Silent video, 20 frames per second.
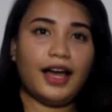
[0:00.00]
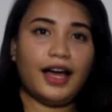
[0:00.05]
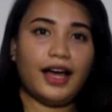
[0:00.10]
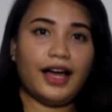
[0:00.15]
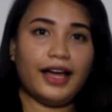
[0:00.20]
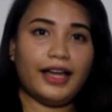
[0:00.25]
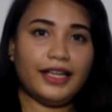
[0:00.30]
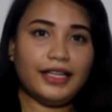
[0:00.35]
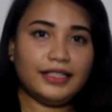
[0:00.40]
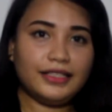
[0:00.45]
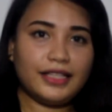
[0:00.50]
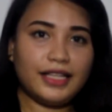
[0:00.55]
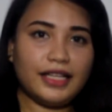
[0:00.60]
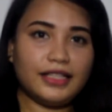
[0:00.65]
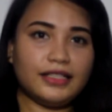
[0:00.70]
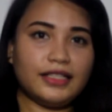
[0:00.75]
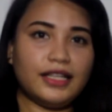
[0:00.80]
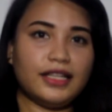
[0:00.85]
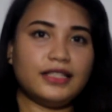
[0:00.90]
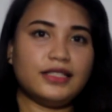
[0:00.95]
I
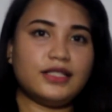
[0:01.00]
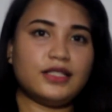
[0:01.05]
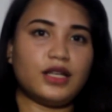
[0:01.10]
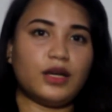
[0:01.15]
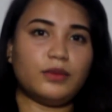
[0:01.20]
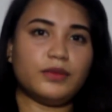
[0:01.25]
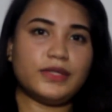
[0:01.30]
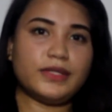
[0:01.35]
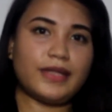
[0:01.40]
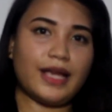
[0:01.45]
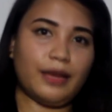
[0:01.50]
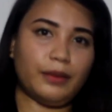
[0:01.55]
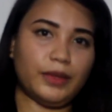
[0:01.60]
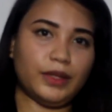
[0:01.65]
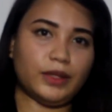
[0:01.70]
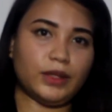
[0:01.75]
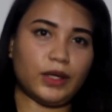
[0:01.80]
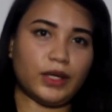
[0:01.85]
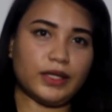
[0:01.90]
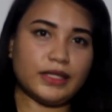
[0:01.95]
attended some
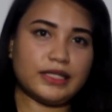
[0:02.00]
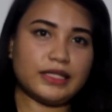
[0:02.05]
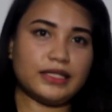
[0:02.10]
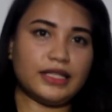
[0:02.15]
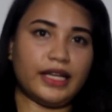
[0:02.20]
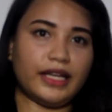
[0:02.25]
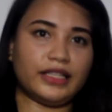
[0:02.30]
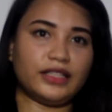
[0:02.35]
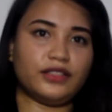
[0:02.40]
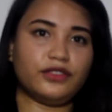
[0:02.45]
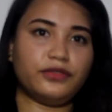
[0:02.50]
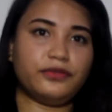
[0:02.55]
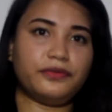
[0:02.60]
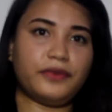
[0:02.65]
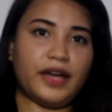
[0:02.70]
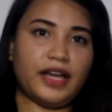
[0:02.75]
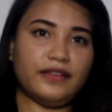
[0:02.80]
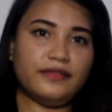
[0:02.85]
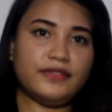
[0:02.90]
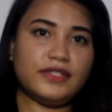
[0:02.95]
seminars like the
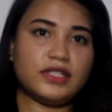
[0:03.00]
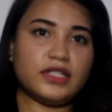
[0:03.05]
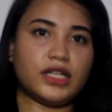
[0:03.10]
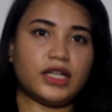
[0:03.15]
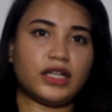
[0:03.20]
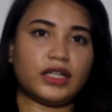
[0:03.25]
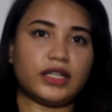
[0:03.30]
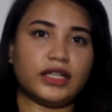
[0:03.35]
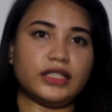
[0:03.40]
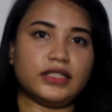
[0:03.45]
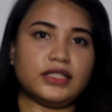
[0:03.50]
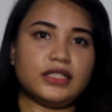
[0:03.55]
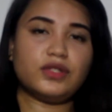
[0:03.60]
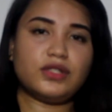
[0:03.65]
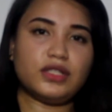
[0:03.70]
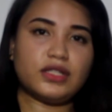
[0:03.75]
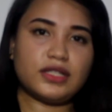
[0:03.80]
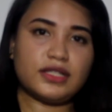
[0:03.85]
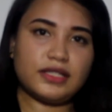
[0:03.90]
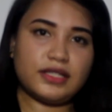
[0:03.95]
5 Secrets to
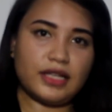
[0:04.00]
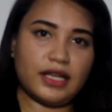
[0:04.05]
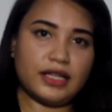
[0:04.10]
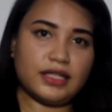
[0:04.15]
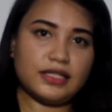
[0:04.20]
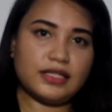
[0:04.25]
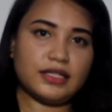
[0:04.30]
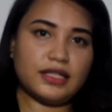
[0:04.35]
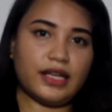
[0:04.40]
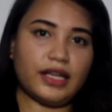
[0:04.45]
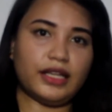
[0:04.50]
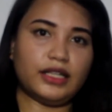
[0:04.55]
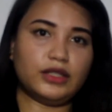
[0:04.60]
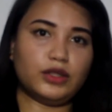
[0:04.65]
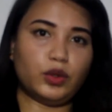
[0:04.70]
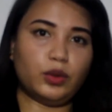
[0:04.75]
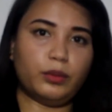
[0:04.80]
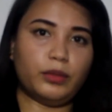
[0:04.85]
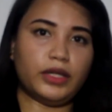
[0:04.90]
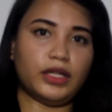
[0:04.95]
Success, a
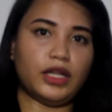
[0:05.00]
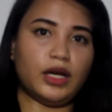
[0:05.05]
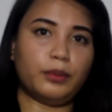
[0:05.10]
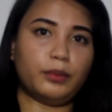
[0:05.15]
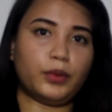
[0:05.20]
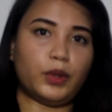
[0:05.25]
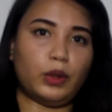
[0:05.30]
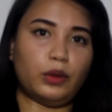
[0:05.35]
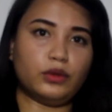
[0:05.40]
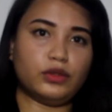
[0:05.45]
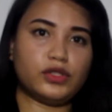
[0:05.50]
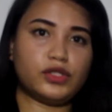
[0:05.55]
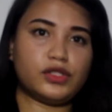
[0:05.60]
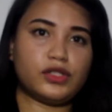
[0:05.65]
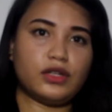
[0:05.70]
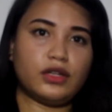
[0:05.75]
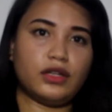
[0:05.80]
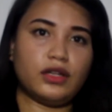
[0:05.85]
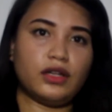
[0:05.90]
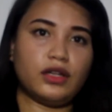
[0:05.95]
Global
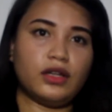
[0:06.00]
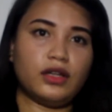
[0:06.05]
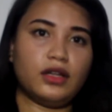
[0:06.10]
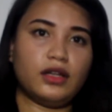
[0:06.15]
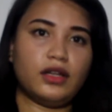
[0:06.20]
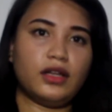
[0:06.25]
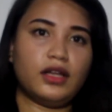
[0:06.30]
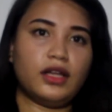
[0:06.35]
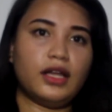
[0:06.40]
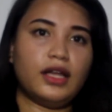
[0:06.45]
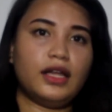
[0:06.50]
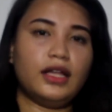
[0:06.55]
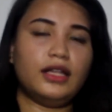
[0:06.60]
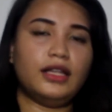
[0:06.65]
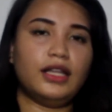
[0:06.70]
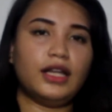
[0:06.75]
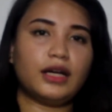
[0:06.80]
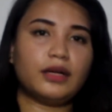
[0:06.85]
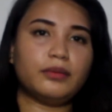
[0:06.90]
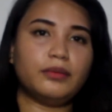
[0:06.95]
Approach.
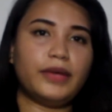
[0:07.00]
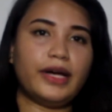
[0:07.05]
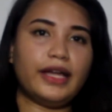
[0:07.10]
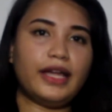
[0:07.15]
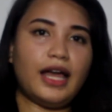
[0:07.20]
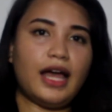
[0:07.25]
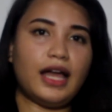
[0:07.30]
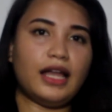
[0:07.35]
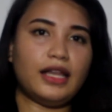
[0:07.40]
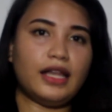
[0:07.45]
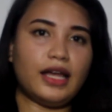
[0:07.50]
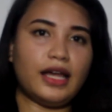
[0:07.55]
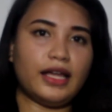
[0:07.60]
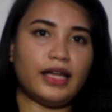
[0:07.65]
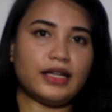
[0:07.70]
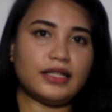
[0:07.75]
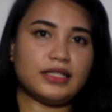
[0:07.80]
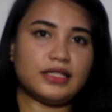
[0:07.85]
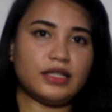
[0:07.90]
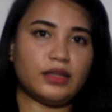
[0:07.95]
Lakbay
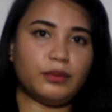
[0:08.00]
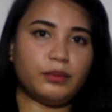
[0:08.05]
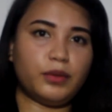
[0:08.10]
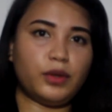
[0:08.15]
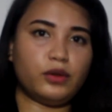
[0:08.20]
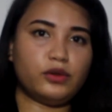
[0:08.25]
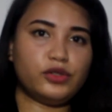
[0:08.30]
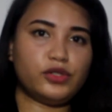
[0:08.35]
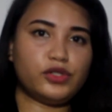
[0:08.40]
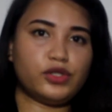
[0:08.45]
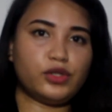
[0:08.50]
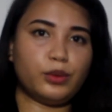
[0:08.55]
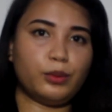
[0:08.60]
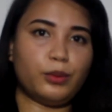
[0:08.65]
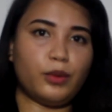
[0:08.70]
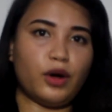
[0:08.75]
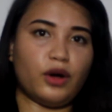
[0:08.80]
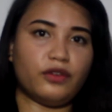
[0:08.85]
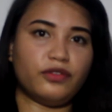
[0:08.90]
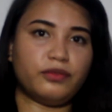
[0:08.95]
Alay, a
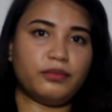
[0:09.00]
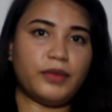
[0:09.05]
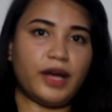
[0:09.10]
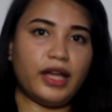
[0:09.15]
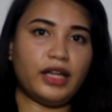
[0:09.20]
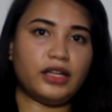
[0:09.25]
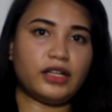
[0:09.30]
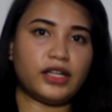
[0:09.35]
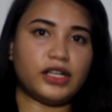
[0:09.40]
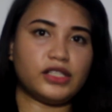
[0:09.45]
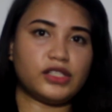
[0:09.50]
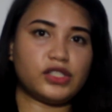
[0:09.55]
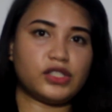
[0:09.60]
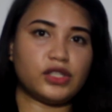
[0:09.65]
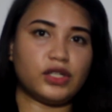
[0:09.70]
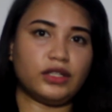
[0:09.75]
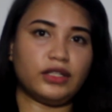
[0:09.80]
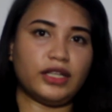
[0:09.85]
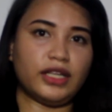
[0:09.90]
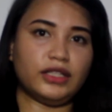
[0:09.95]
symposium of
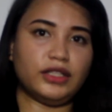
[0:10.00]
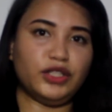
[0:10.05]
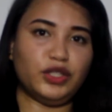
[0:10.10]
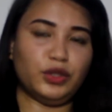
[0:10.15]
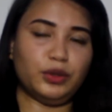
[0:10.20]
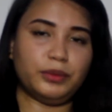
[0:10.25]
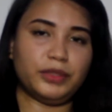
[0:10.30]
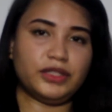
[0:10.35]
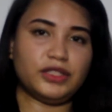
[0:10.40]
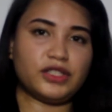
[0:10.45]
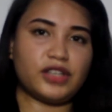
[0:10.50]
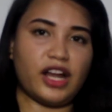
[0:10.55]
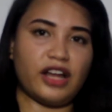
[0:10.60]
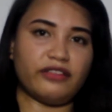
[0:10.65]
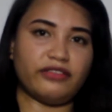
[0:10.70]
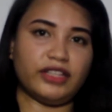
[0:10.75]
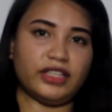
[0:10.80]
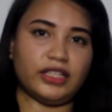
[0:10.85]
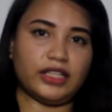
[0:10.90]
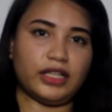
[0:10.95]
migration and human
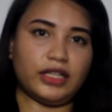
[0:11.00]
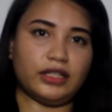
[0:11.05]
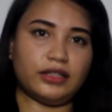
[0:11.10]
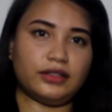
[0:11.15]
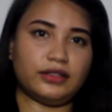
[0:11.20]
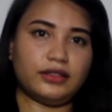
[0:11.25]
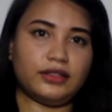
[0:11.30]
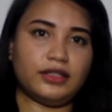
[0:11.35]
trafficking.